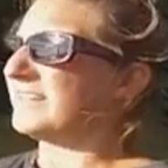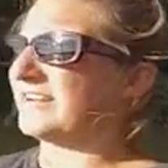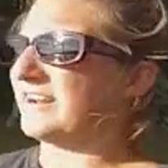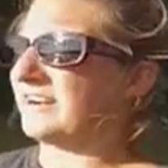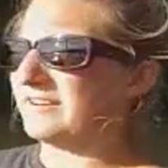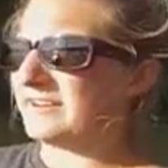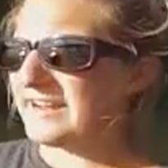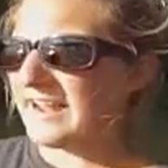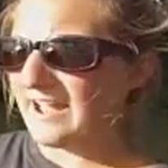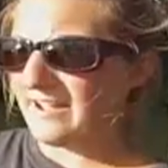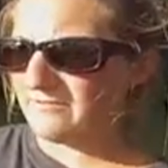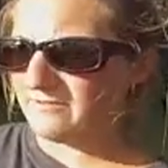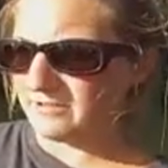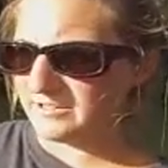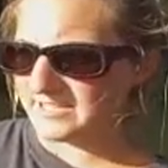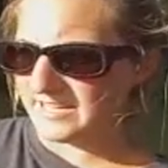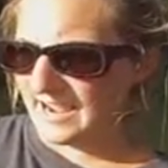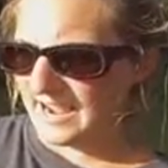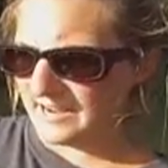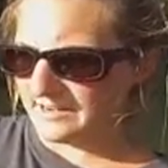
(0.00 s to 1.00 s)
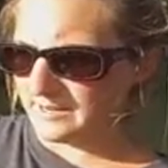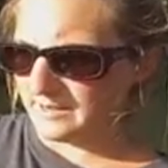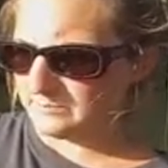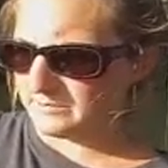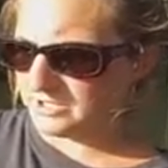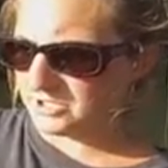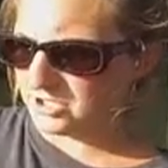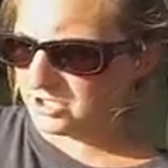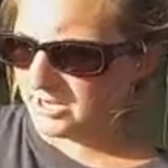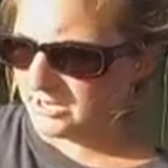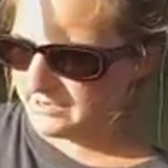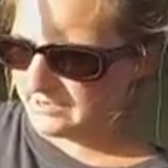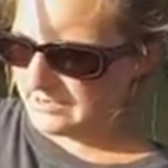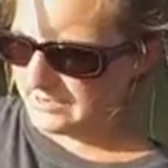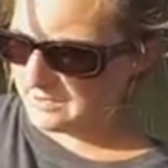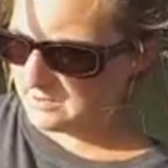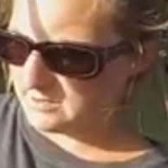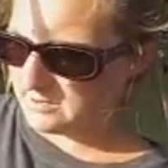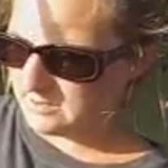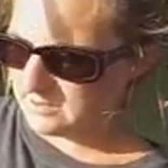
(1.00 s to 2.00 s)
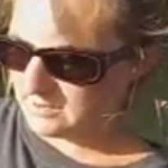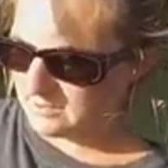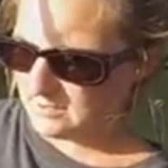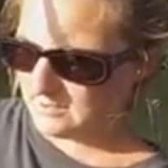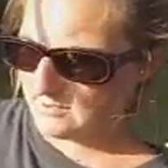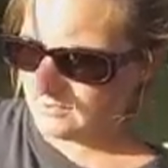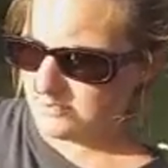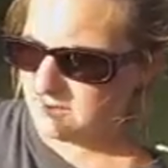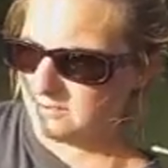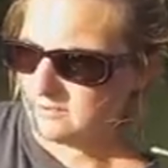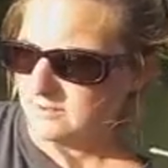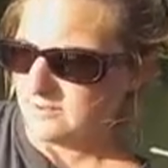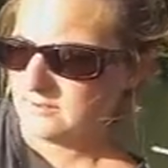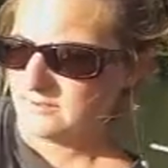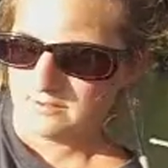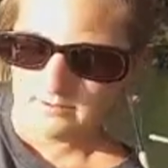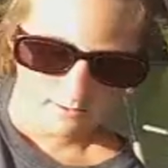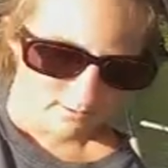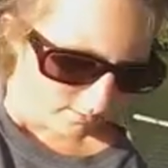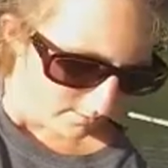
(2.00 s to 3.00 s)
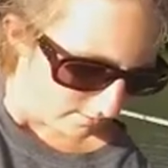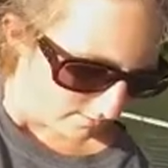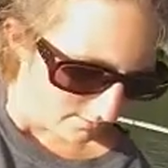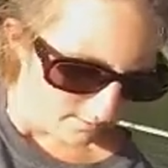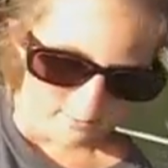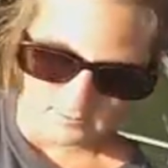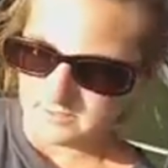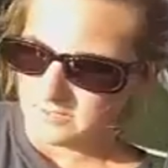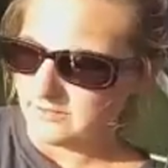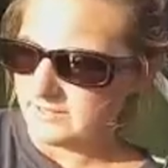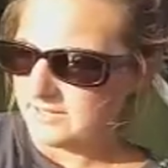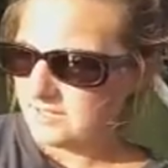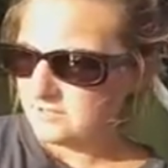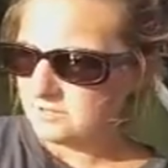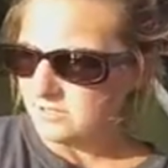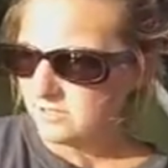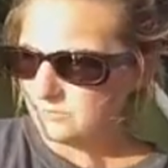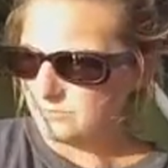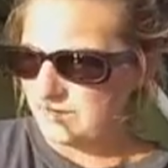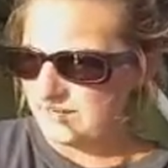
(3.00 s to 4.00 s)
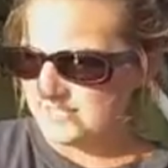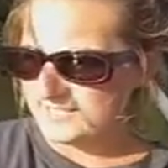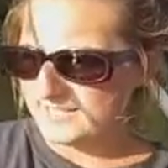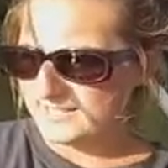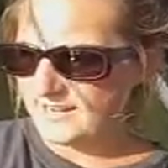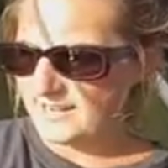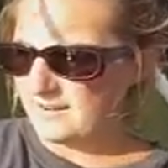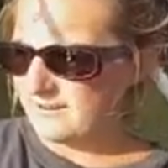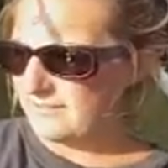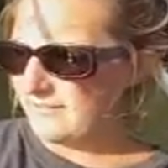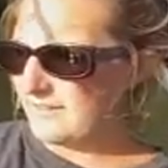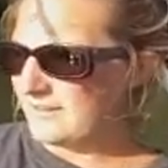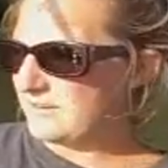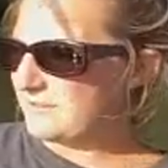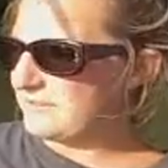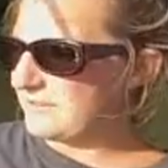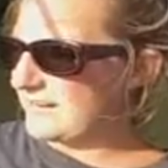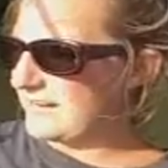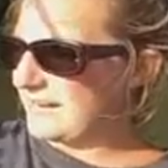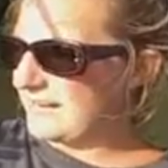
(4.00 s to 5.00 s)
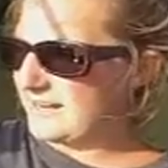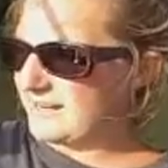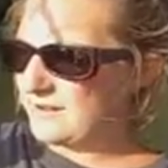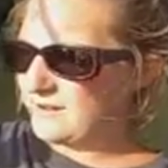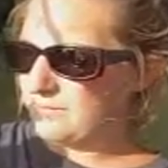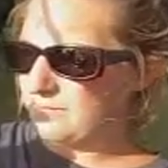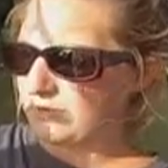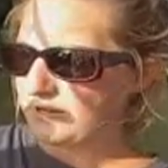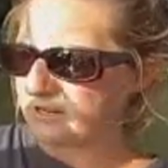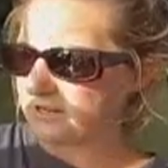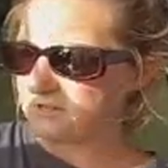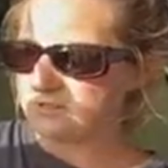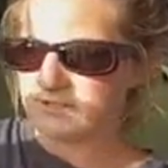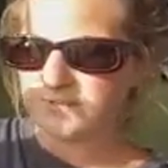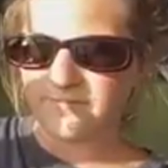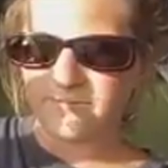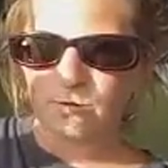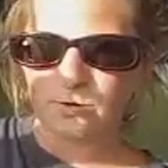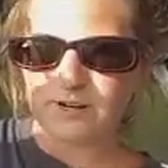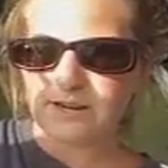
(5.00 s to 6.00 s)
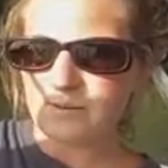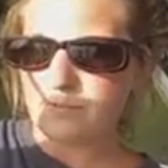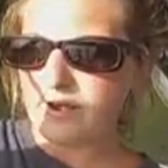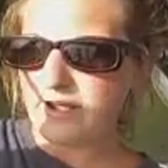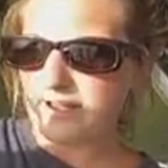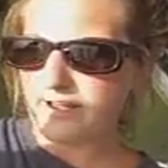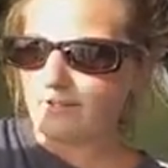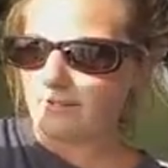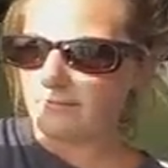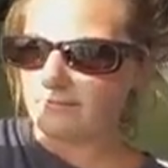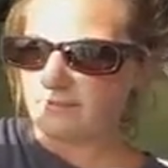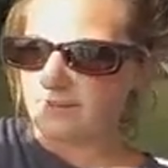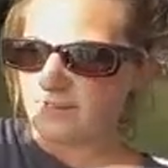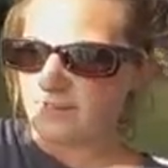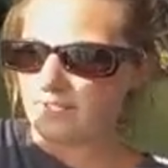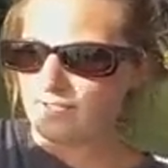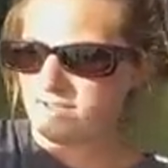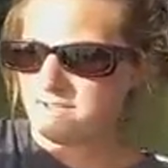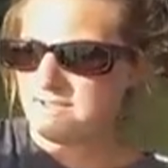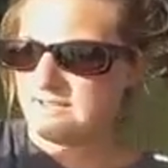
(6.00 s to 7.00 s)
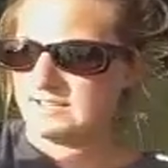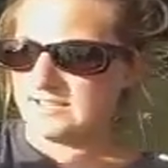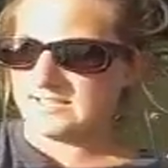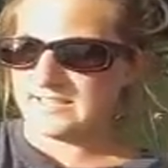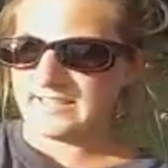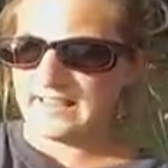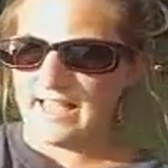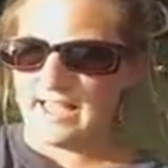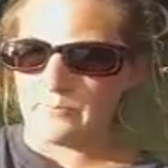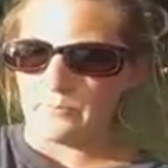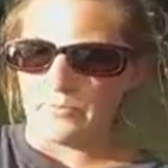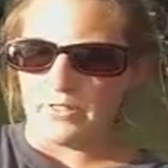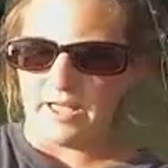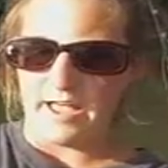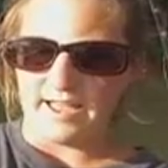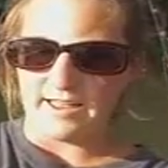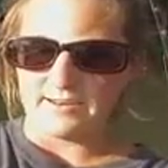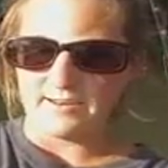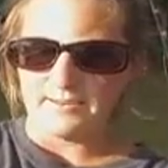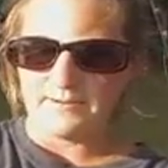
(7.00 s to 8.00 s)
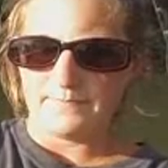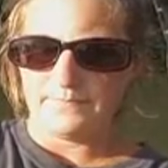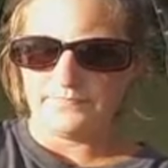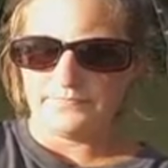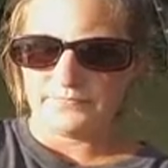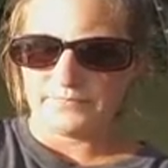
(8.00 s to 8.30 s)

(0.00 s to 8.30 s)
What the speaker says: And I already have one tied up to show you. So here's our basic Carolina rig. We use 40 pound slime line